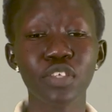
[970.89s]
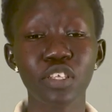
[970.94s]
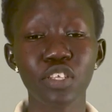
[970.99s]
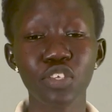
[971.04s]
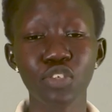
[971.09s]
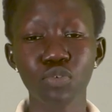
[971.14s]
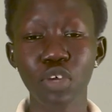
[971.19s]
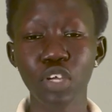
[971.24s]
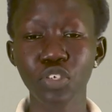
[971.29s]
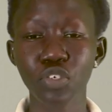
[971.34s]

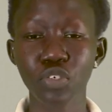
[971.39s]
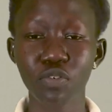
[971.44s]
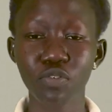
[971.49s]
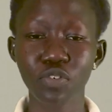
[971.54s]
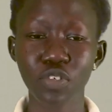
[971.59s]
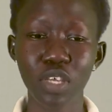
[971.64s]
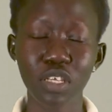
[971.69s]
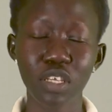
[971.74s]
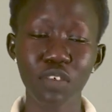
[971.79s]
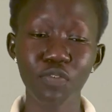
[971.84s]
destruction of
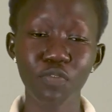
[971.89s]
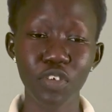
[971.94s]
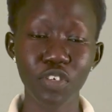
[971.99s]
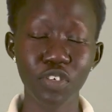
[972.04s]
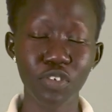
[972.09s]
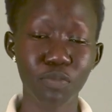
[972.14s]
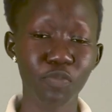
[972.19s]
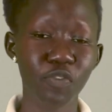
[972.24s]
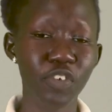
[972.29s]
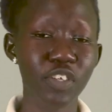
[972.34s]
certain
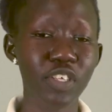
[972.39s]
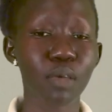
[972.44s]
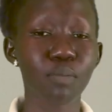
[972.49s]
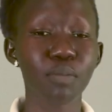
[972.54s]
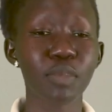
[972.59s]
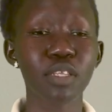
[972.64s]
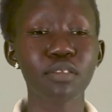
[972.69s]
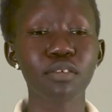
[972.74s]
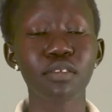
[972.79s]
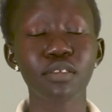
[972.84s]

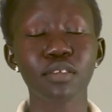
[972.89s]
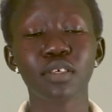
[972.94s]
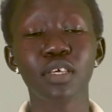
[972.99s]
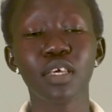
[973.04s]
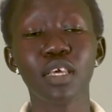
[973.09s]
vitamins,